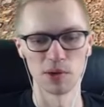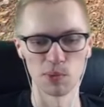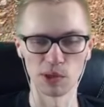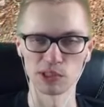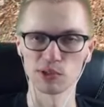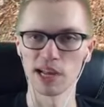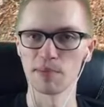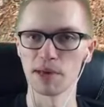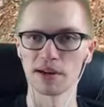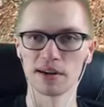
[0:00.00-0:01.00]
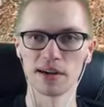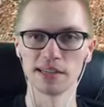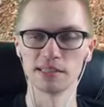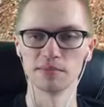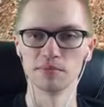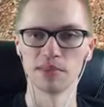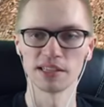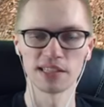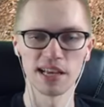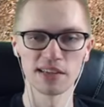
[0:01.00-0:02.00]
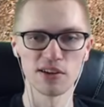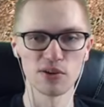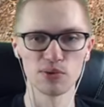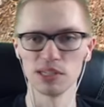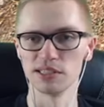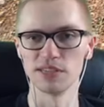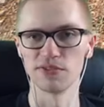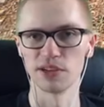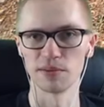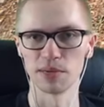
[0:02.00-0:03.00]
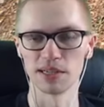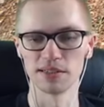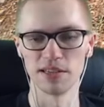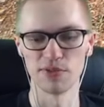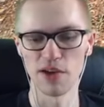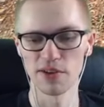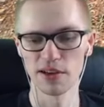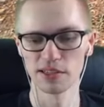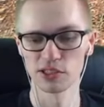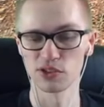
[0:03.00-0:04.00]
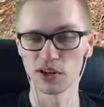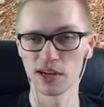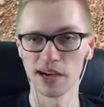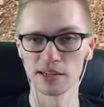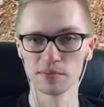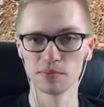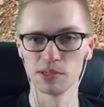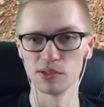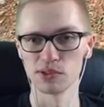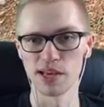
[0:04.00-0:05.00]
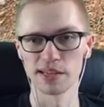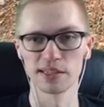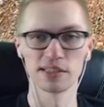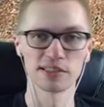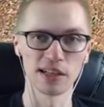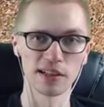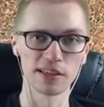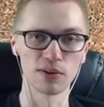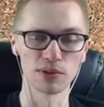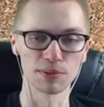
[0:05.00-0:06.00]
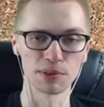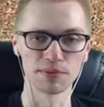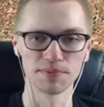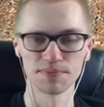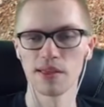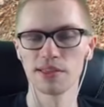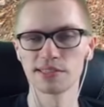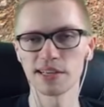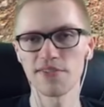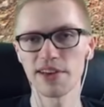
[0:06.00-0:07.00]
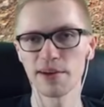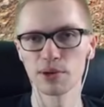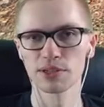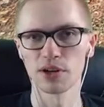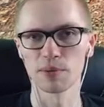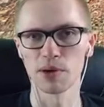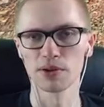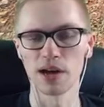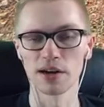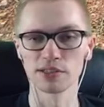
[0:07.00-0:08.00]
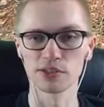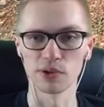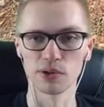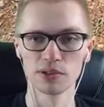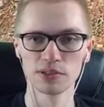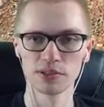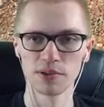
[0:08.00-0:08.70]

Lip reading: Once you get a better item, there's like no real need for them, right? If you have a stronger item, use that, sell the older one. The second thing I want to talk about are scrolls.